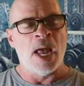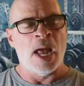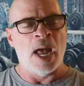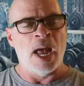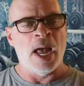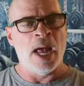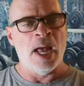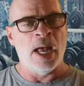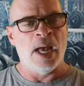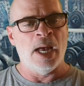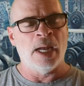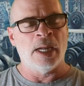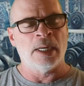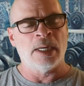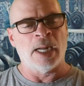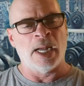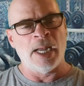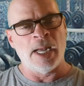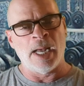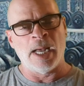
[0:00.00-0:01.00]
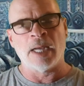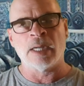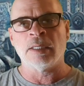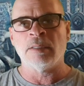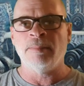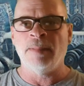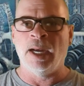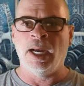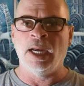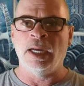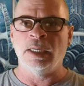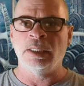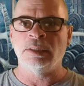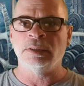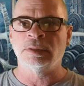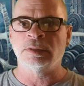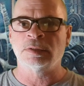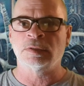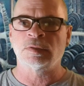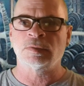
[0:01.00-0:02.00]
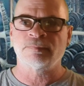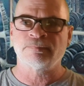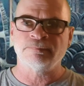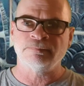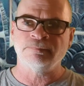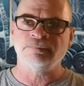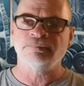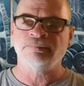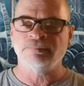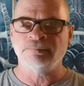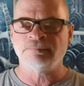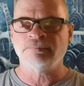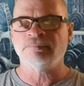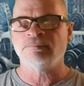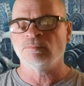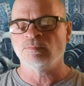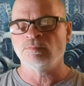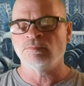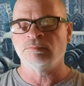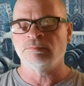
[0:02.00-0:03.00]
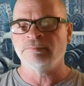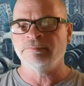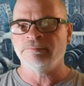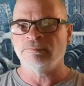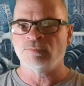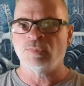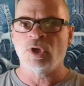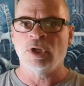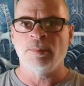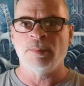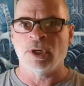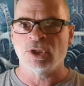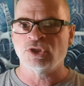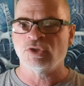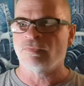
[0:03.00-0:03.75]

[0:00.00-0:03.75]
And I had him as pretty much a